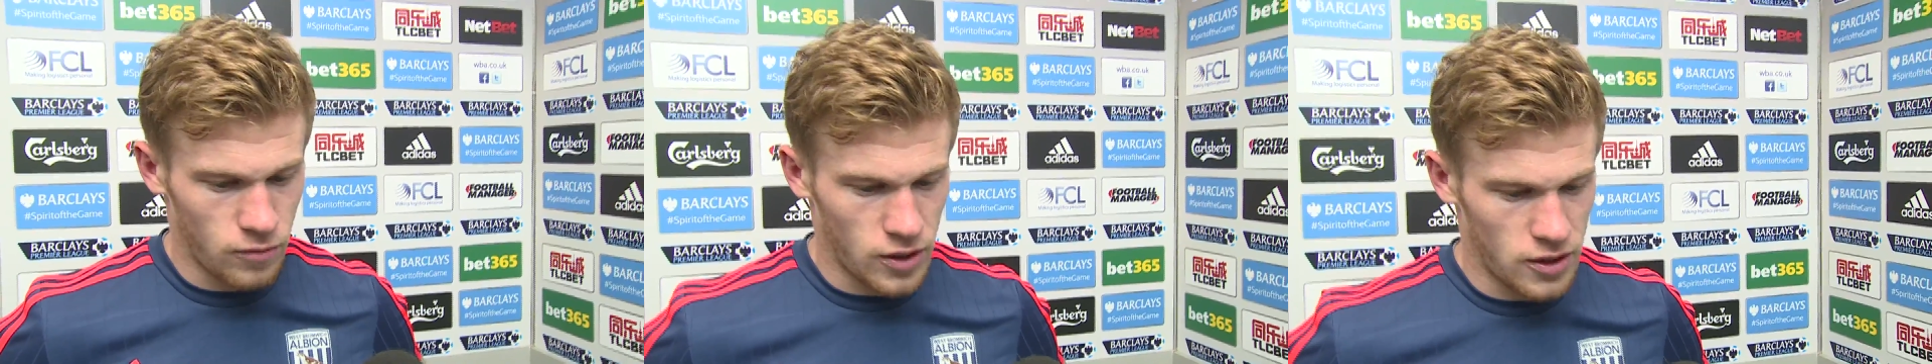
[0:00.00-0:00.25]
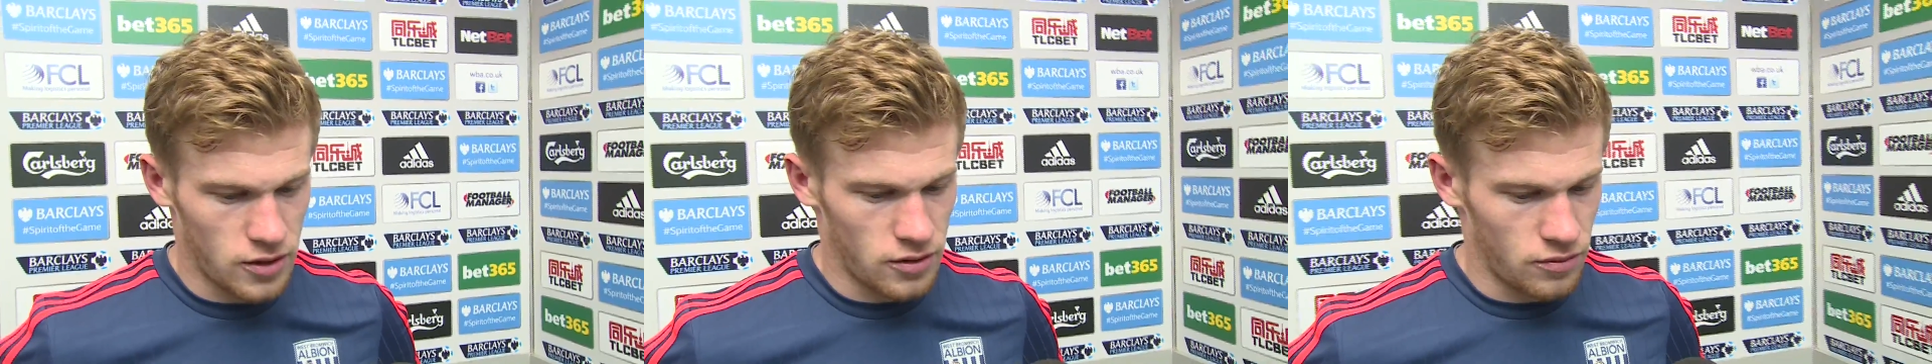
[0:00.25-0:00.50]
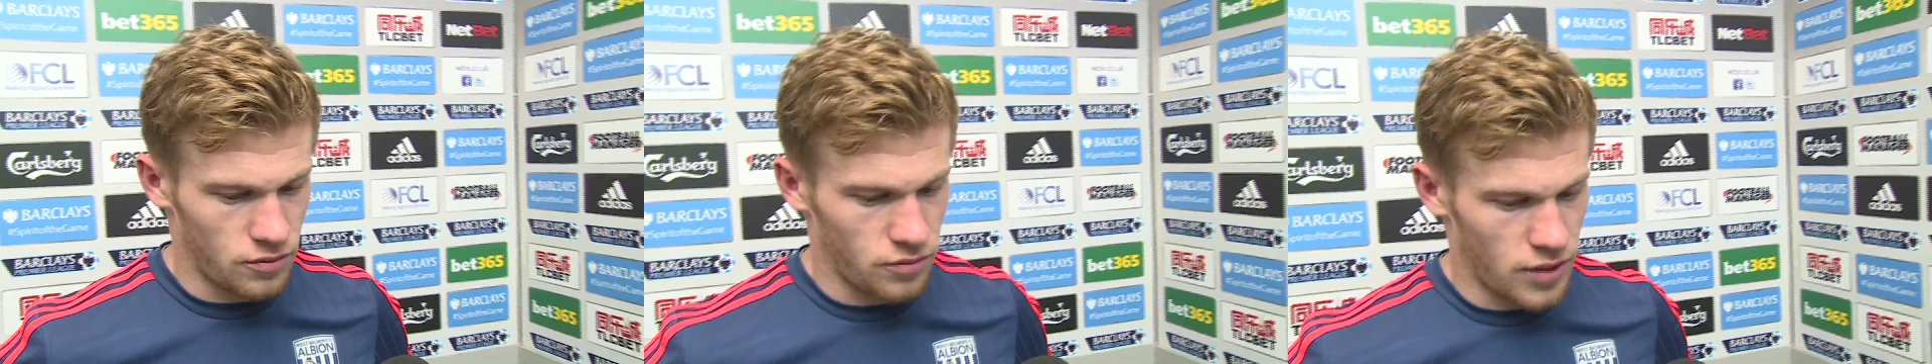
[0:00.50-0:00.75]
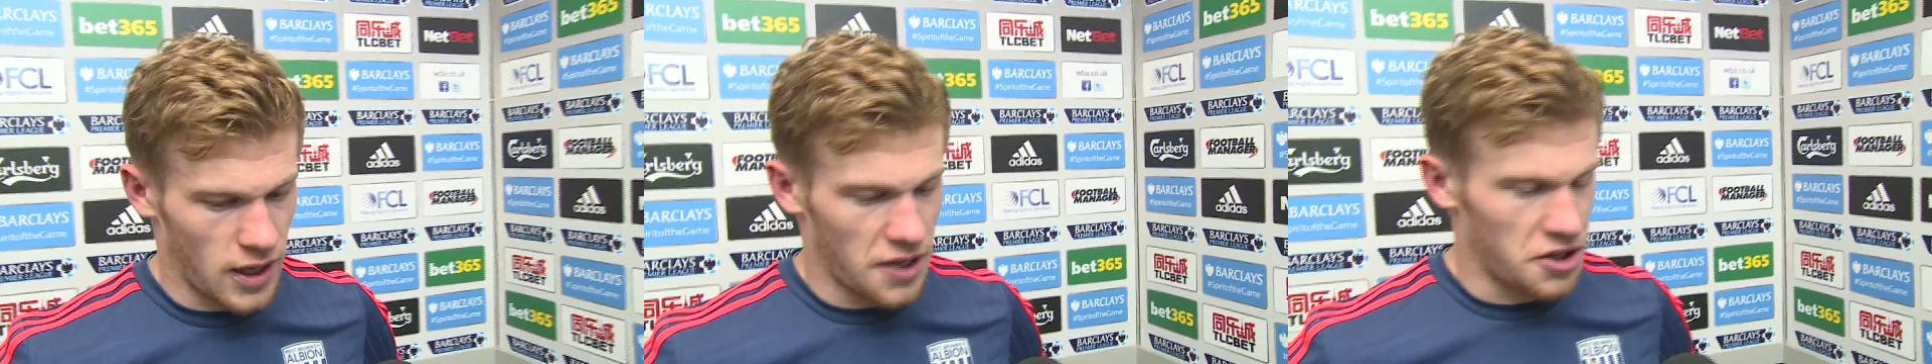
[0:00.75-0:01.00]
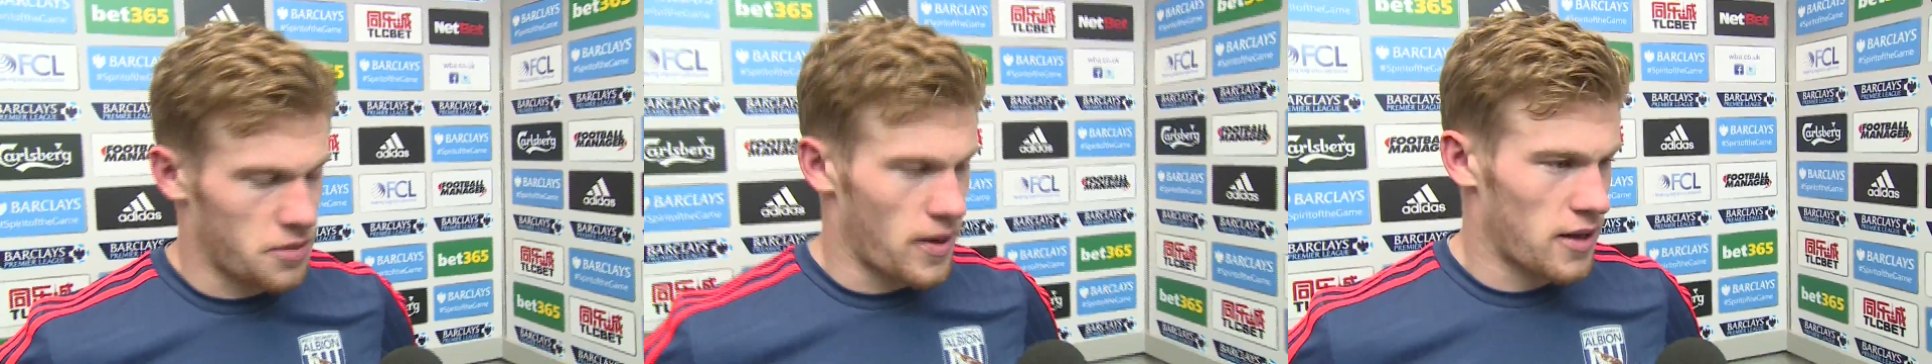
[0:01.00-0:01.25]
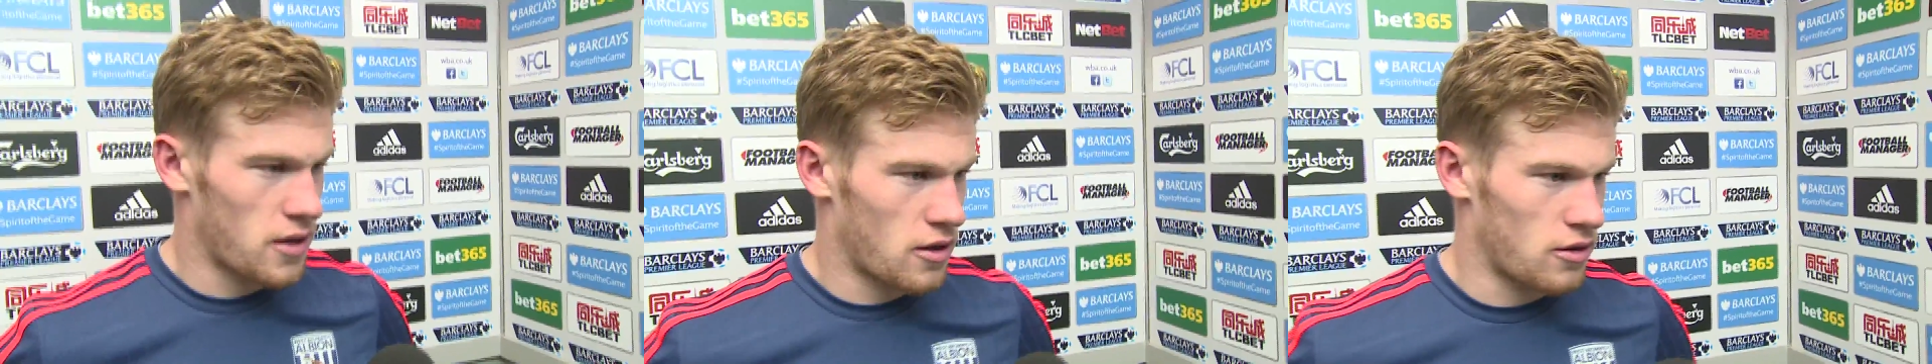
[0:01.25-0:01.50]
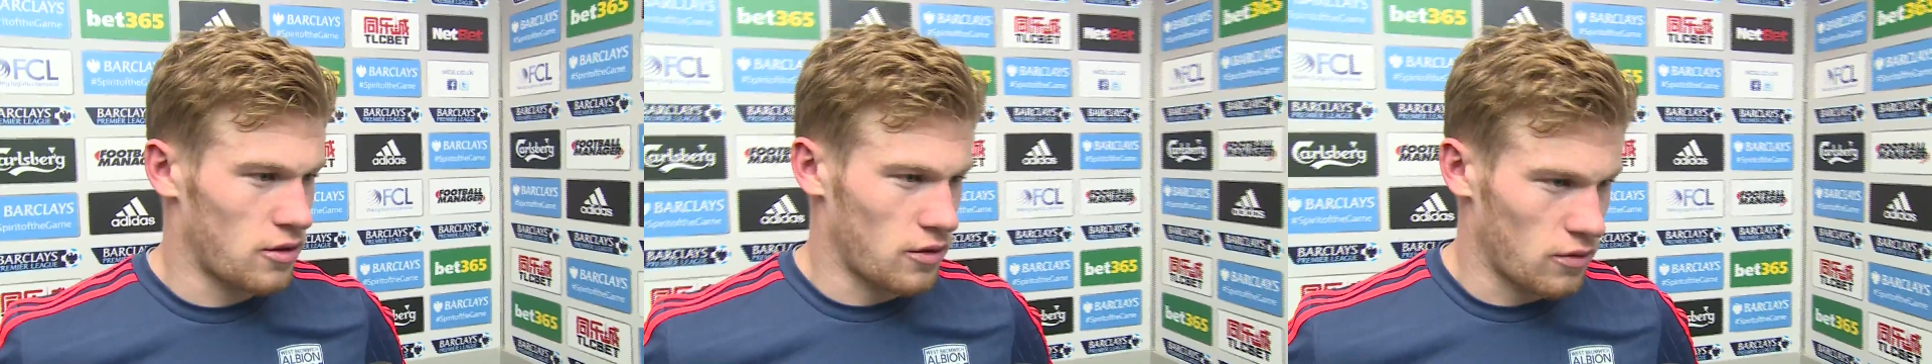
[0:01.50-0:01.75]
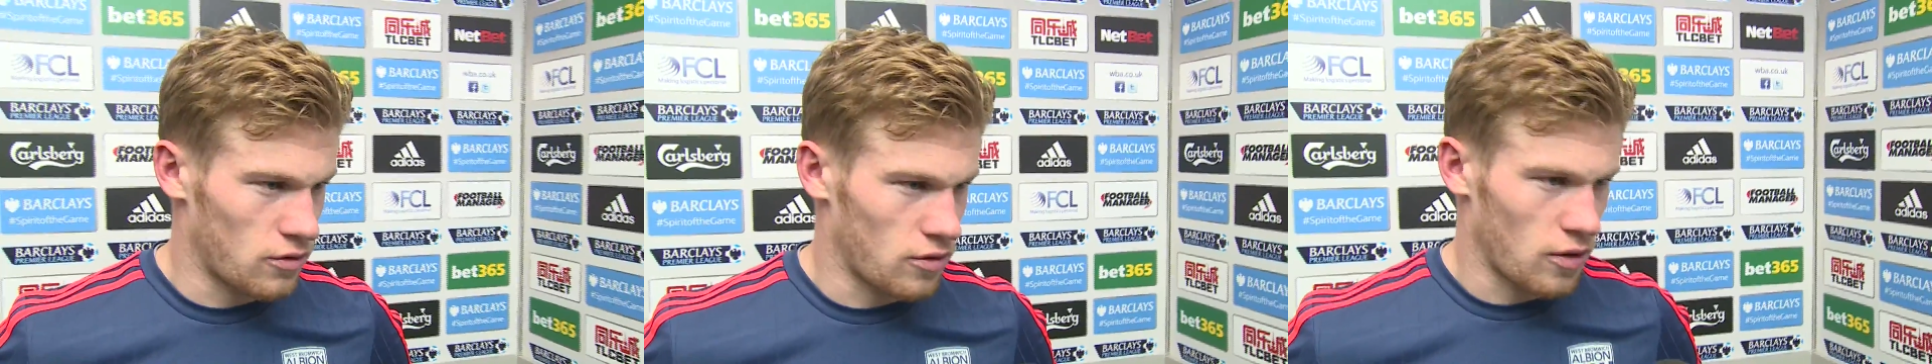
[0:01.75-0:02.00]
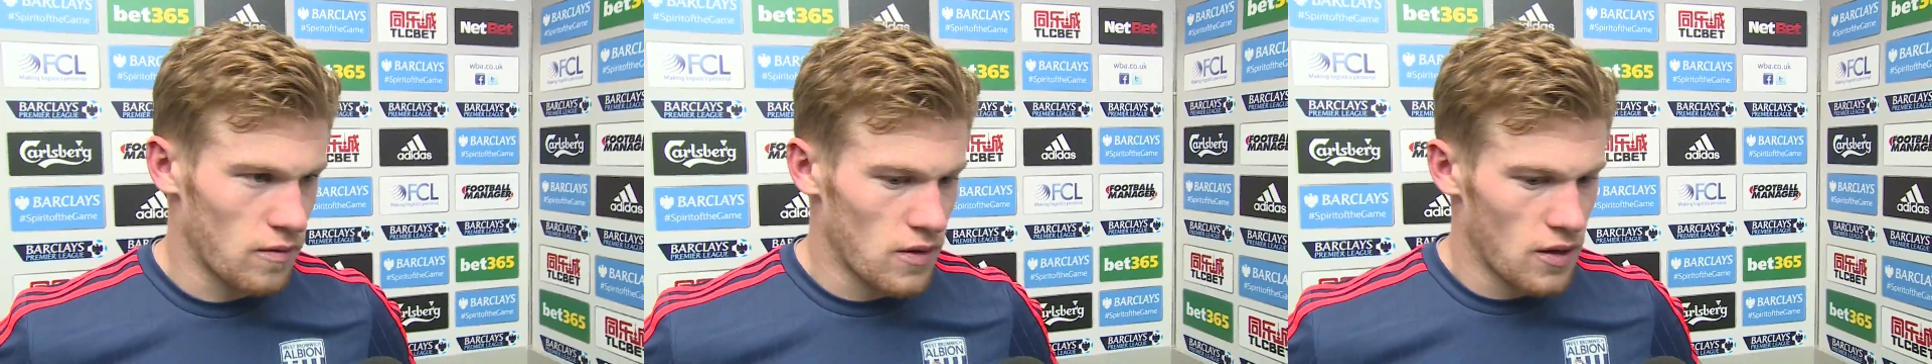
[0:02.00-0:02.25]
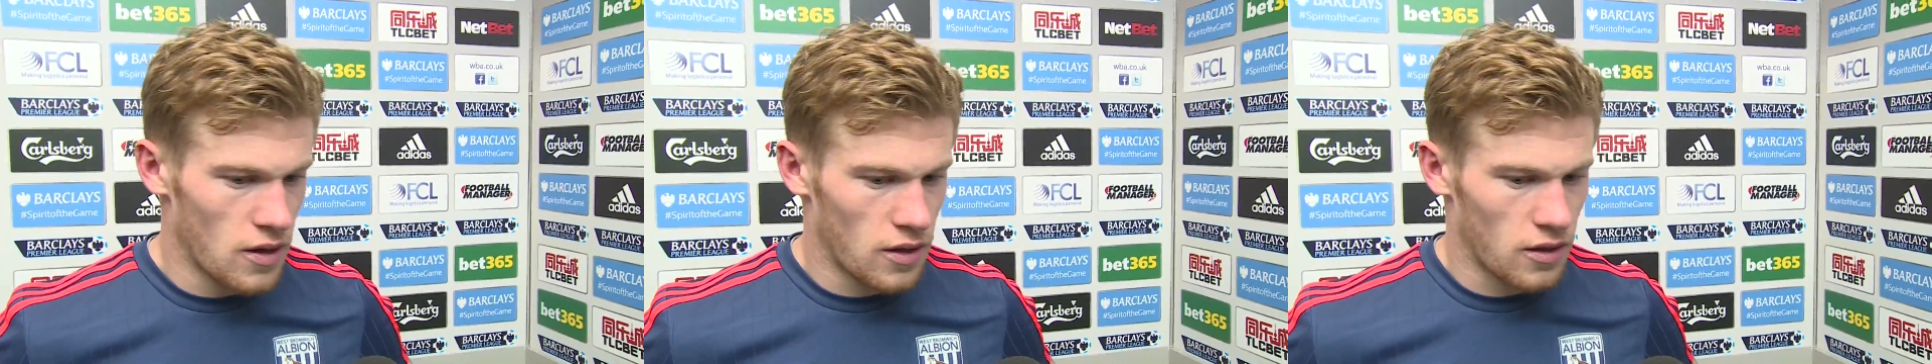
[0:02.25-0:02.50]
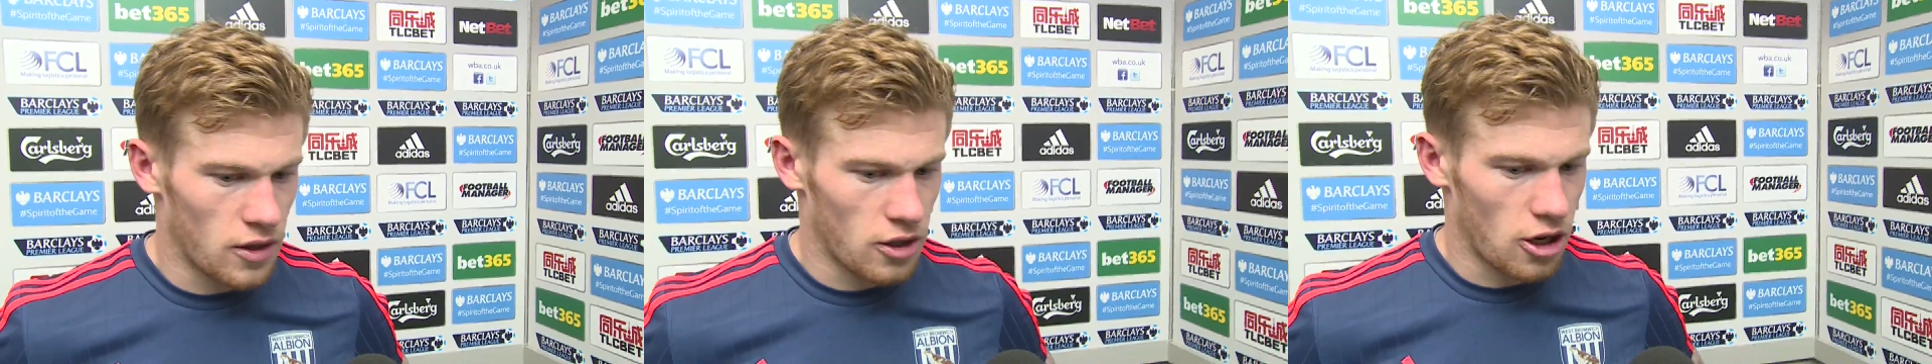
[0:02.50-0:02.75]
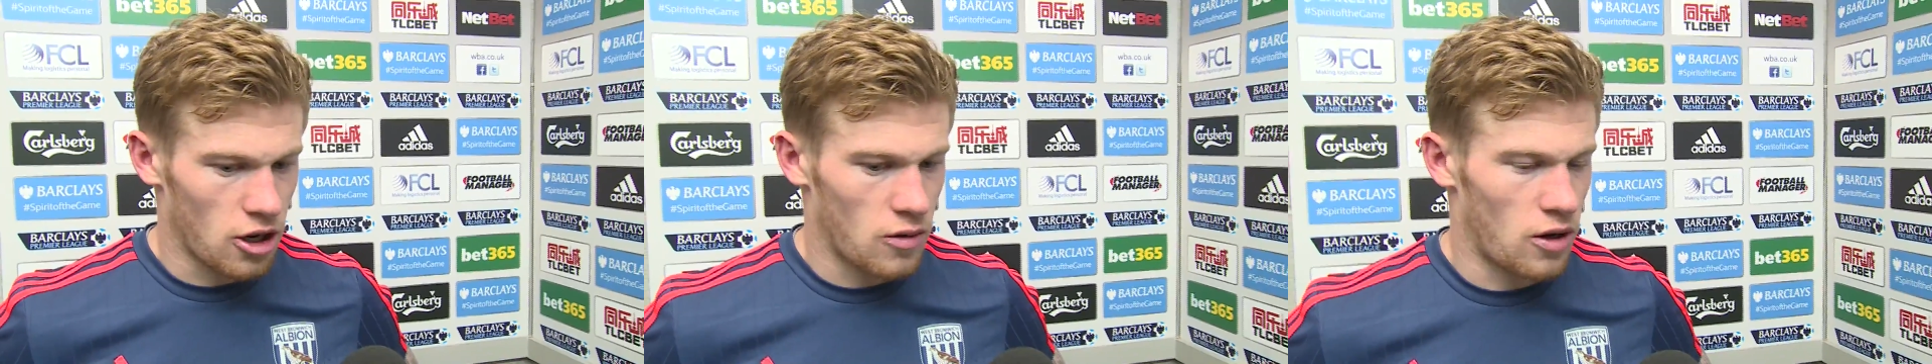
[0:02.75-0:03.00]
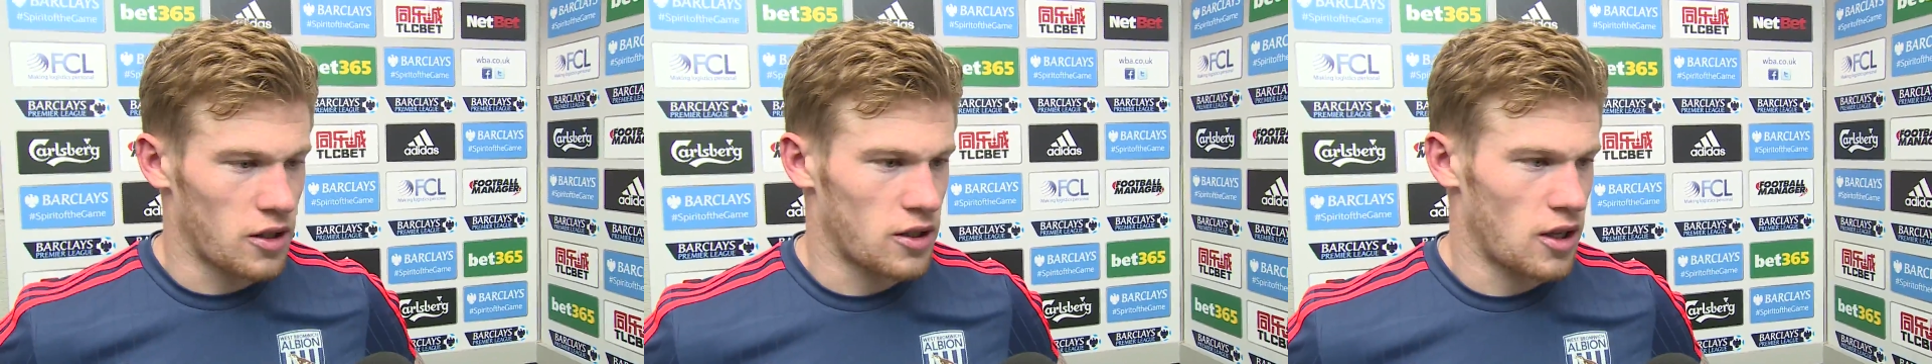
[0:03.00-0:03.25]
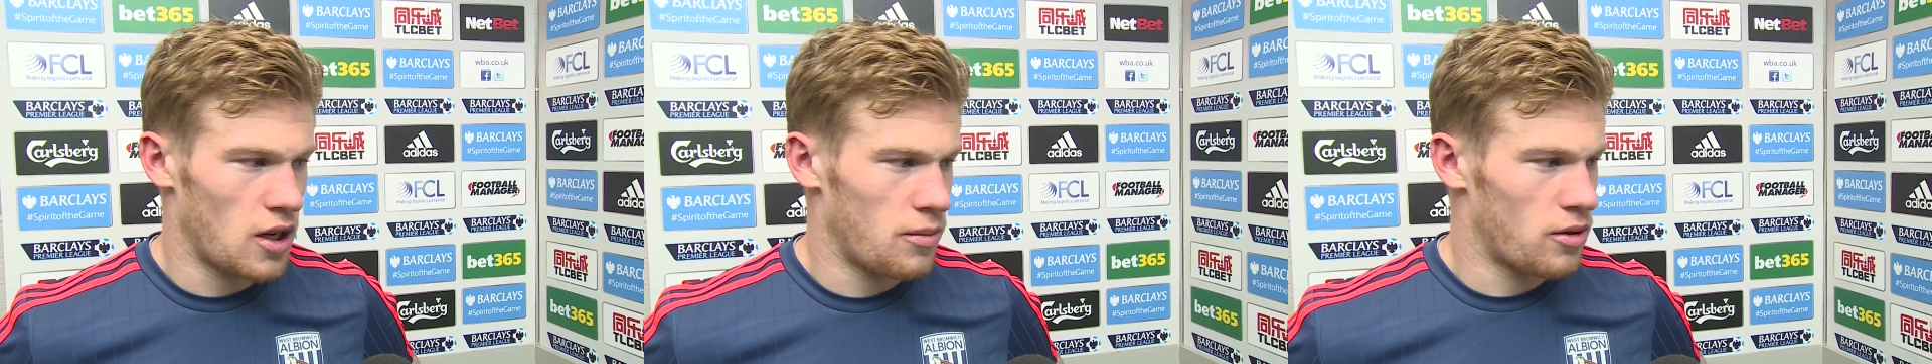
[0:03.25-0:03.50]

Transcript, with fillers: which we kind of expected because you know, they're top quality side.